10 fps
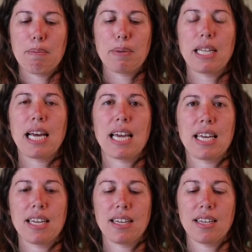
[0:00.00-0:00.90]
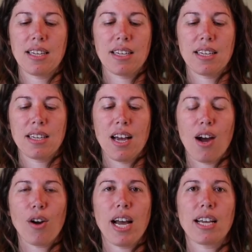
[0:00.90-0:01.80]
plan.
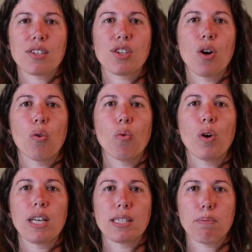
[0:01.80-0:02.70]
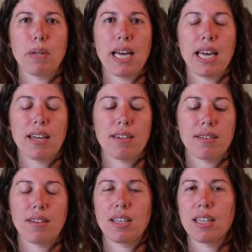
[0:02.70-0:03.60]
Okay, so what is a plan?
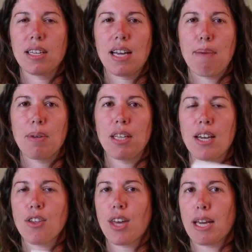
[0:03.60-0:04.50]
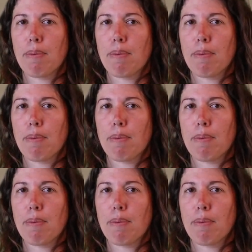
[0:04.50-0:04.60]
I'm going to let you think